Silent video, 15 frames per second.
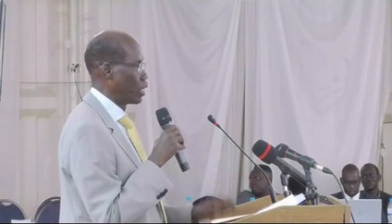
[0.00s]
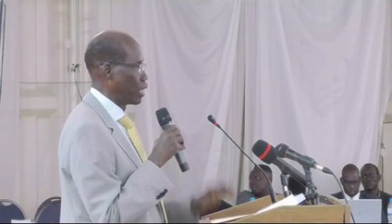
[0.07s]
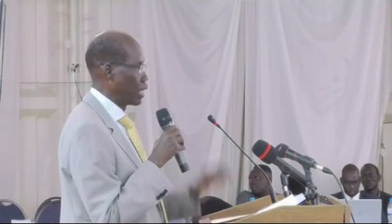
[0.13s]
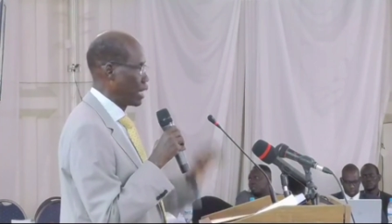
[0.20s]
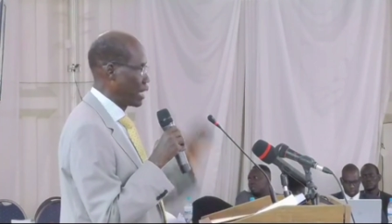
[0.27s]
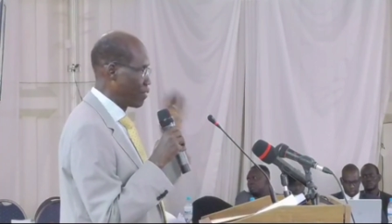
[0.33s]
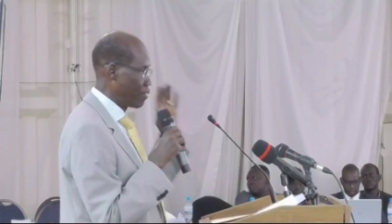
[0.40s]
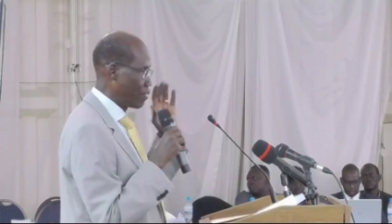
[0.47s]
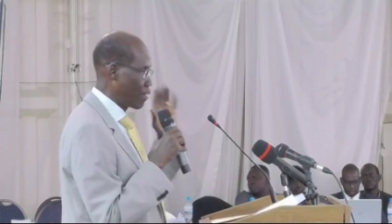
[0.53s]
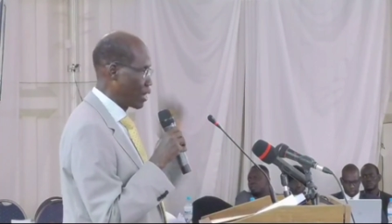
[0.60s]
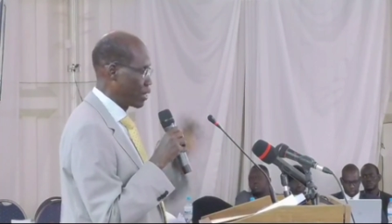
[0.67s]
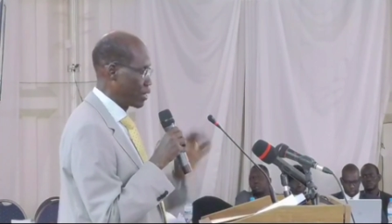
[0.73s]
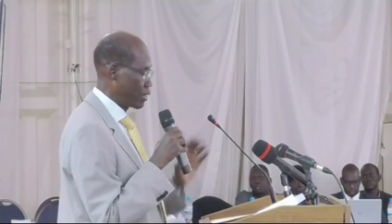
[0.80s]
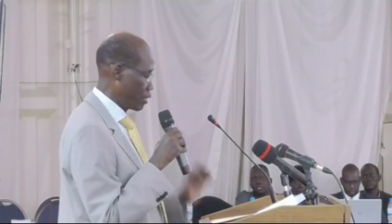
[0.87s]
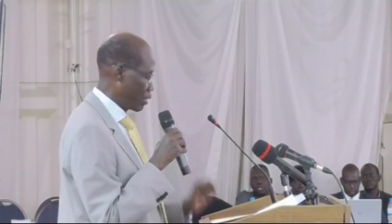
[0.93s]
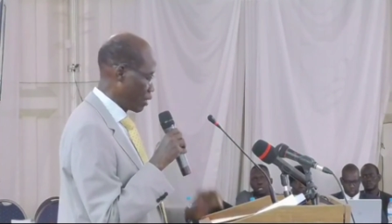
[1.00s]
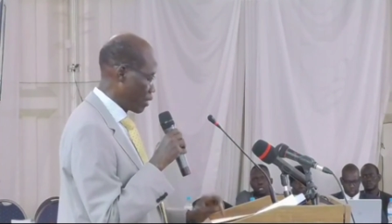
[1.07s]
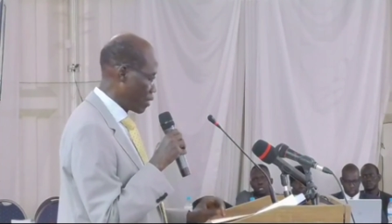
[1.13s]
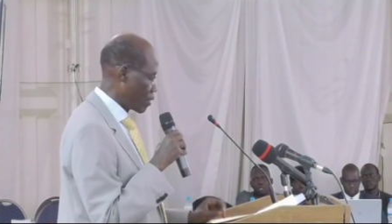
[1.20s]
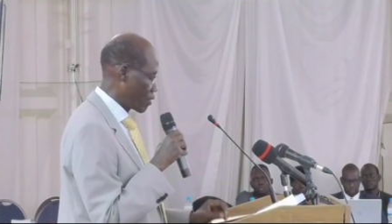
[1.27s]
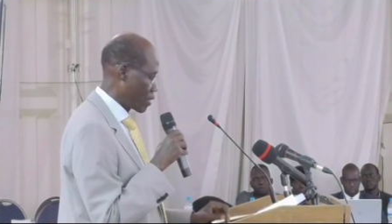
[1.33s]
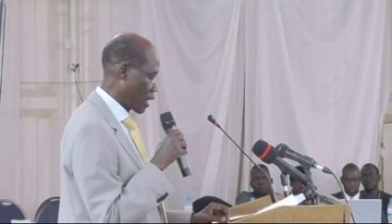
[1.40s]
in various
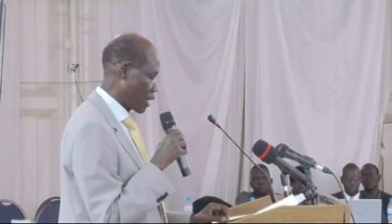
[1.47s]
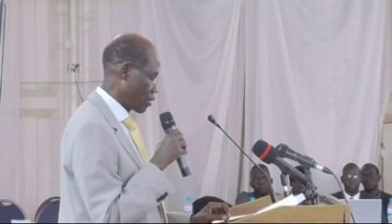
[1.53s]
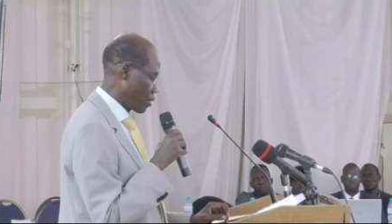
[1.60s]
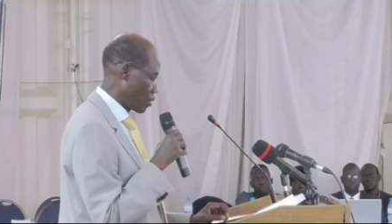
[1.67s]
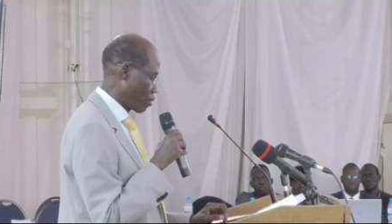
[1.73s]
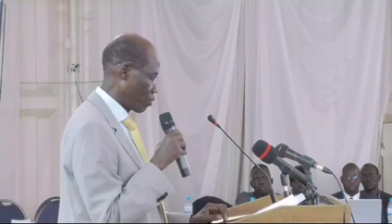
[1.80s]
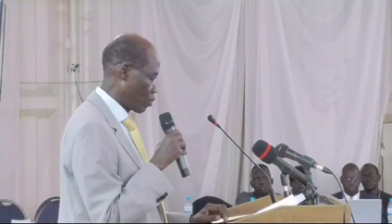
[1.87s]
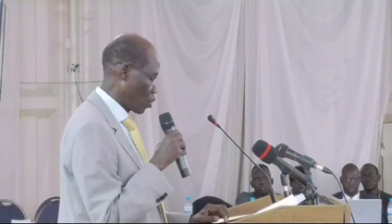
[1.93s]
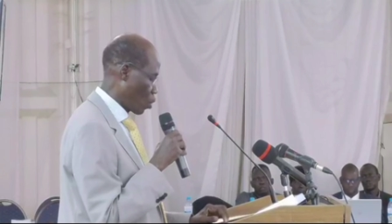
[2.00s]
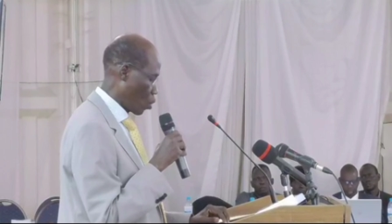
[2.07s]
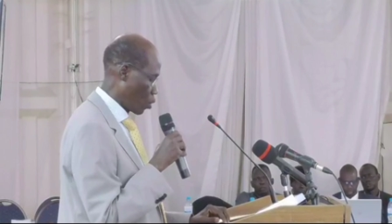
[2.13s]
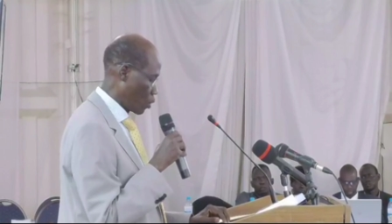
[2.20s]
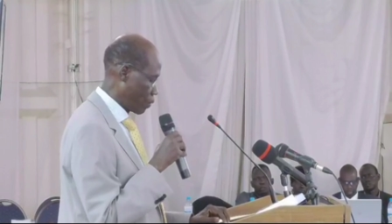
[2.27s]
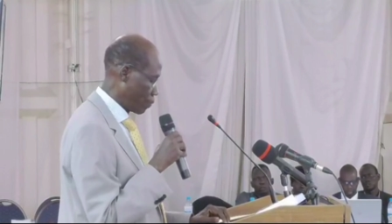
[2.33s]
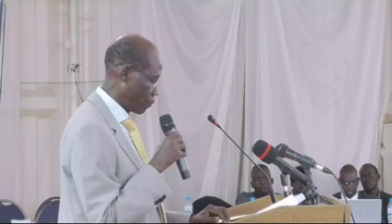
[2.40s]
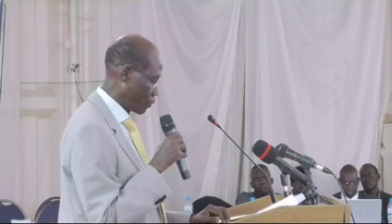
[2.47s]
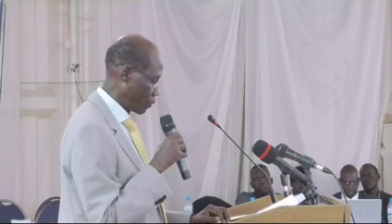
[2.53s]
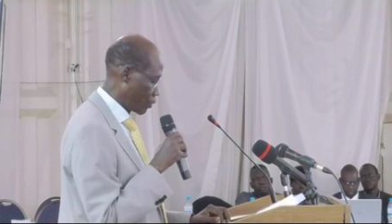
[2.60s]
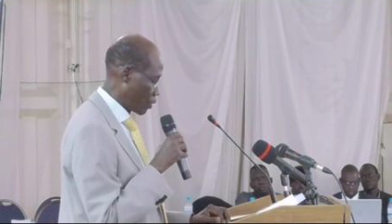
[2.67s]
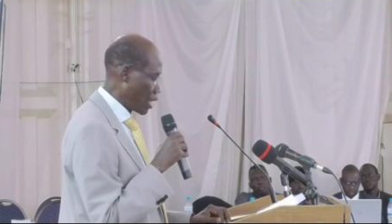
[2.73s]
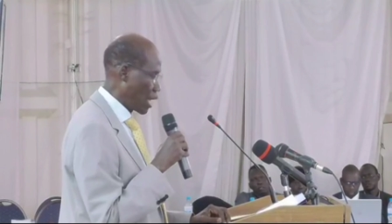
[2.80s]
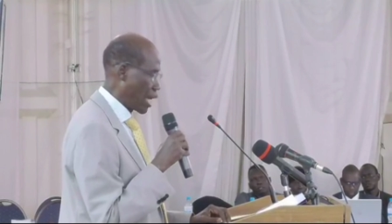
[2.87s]
sizes of the hall
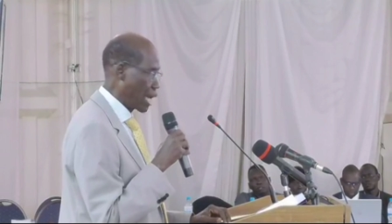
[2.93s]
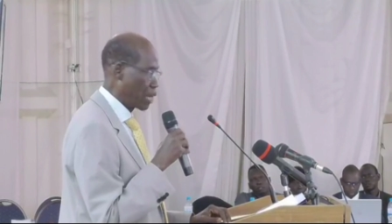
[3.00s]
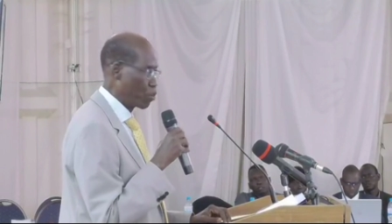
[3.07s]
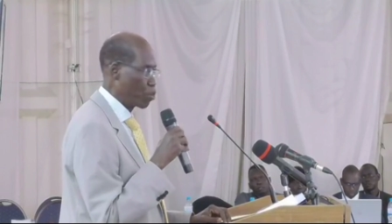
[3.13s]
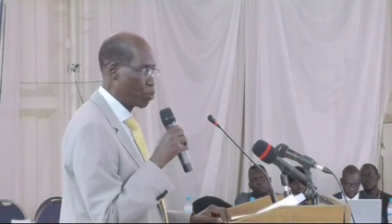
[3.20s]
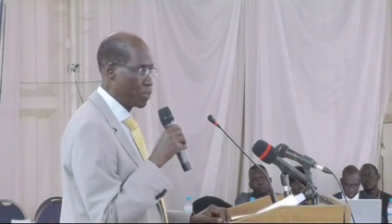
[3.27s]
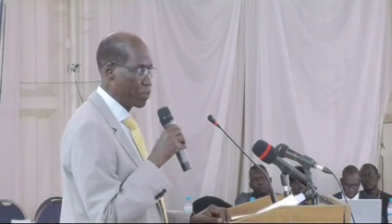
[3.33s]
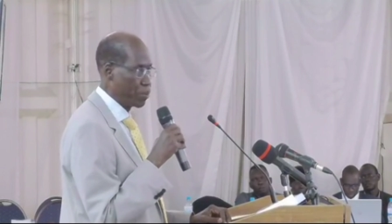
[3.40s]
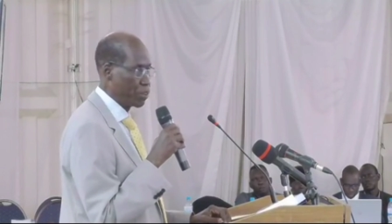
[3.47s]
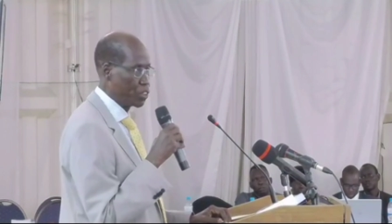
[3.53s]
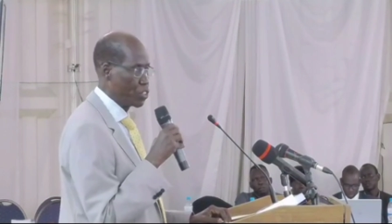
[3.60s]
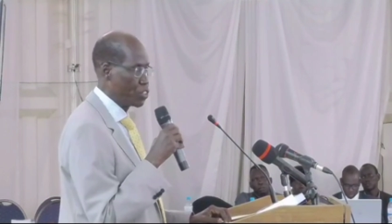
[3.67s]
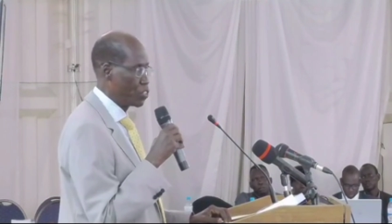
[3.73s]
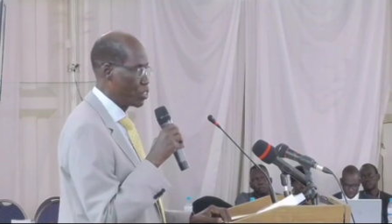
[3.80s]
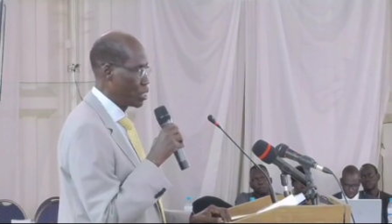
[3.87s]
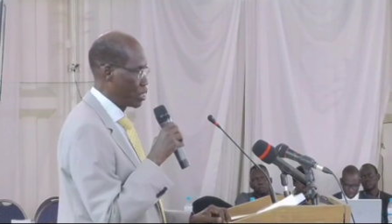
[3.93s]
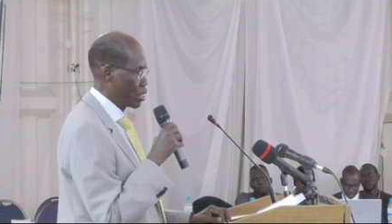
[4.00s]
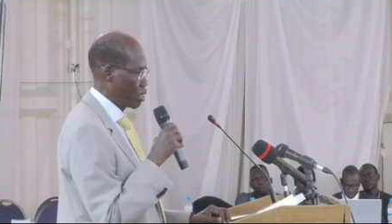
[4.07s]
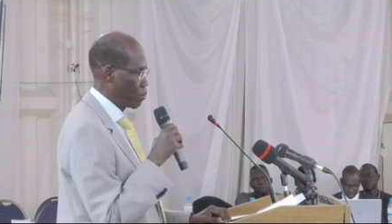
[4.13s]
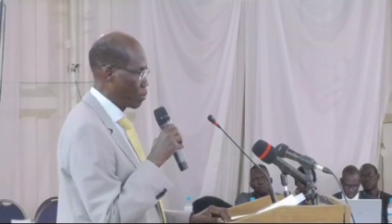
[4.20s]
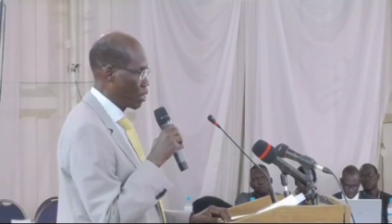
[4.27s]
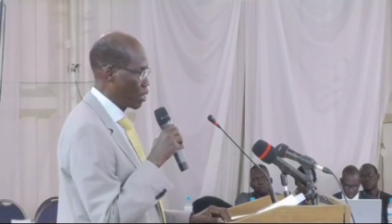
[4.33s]
and we'll be able to seat
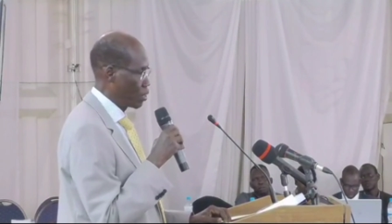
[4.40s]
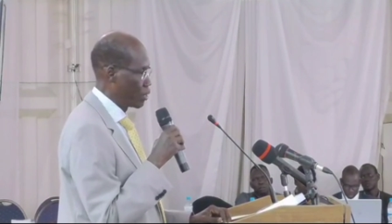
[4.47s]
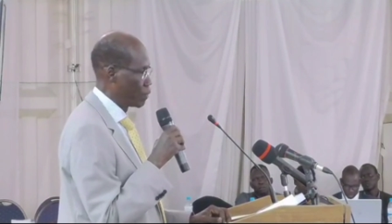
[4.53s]
about